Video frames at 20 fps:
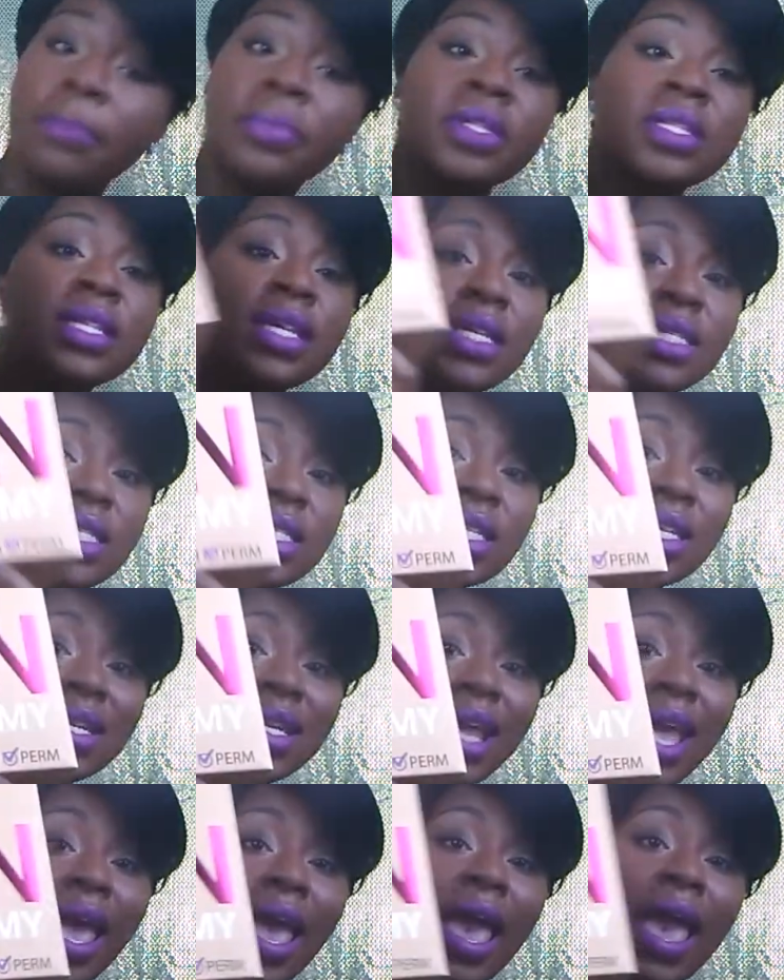bleach
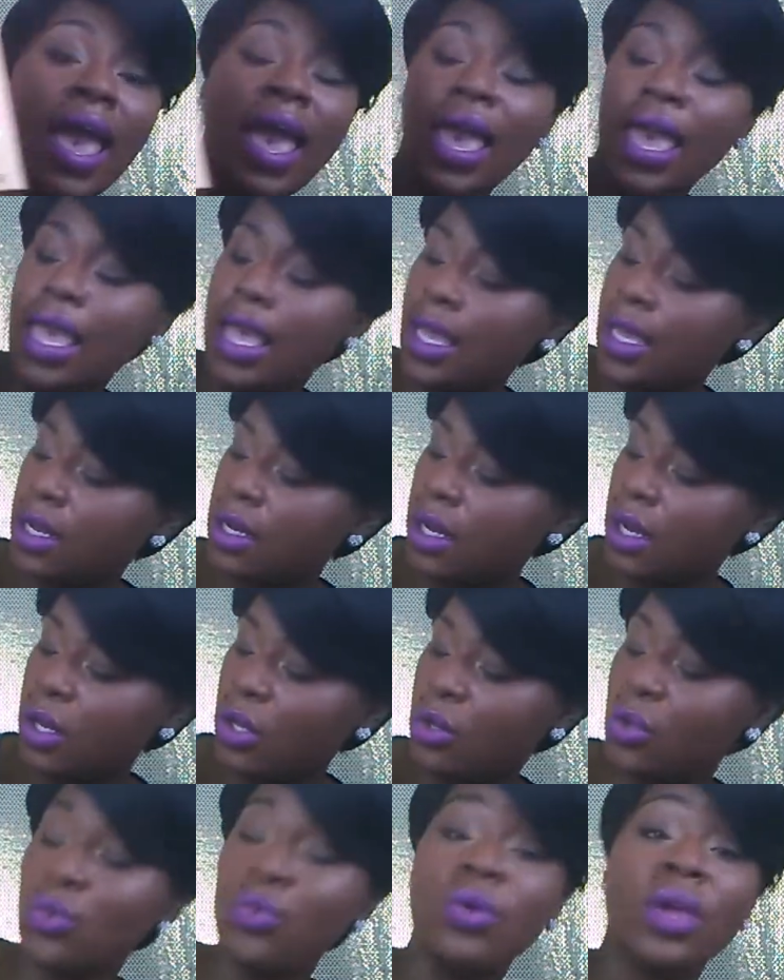it, and
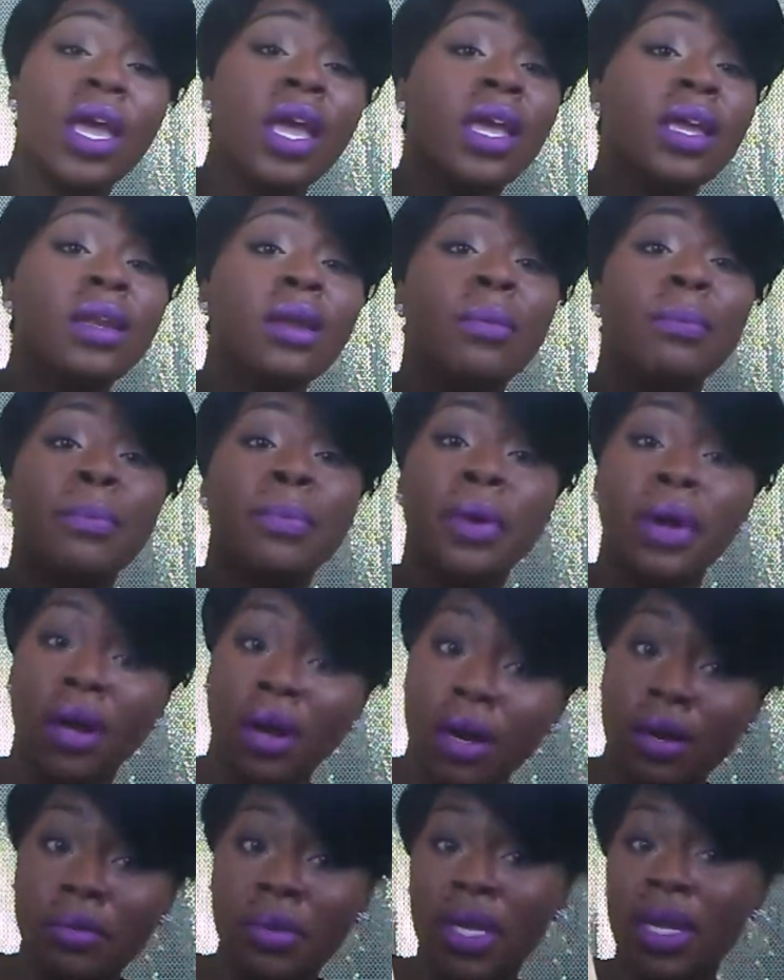you can
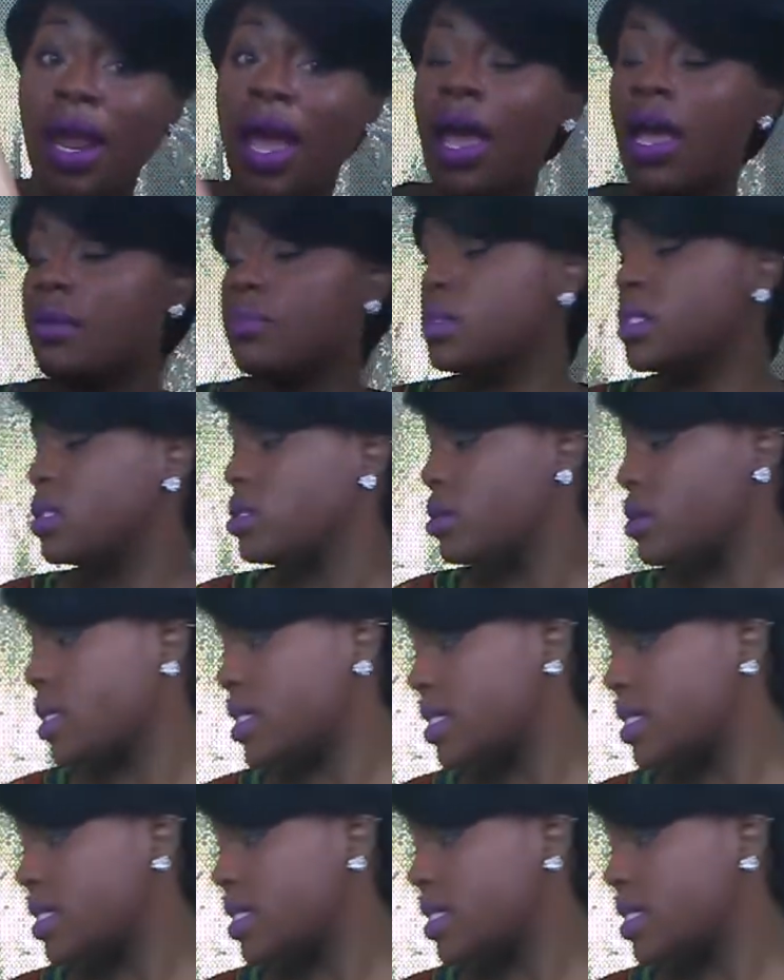perm it. I'm so